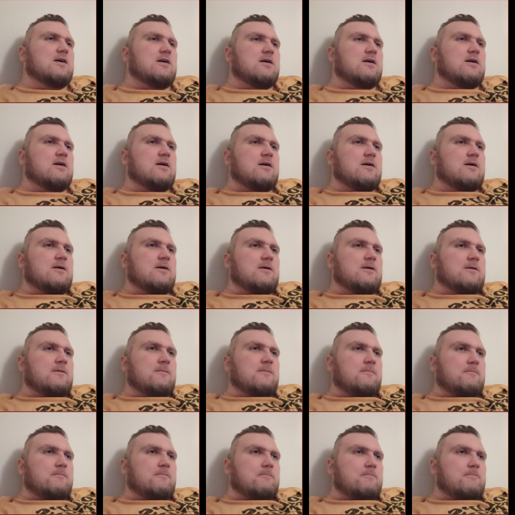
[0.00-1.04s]

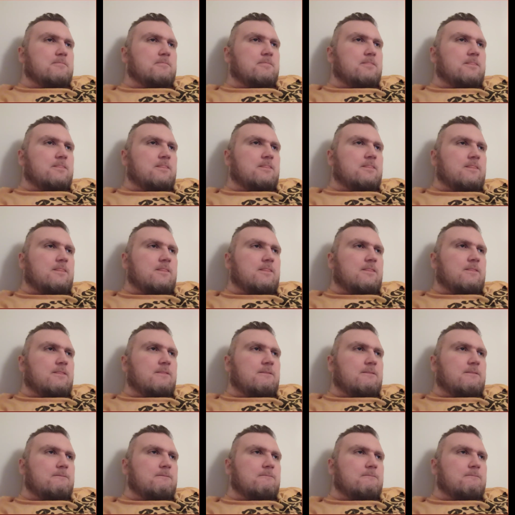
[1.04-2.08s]

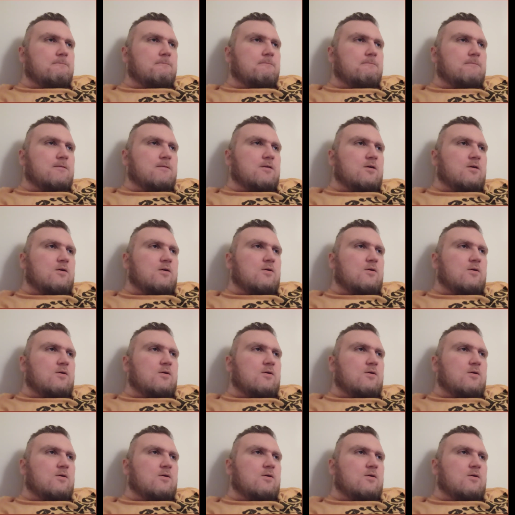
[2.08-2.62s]
(silence)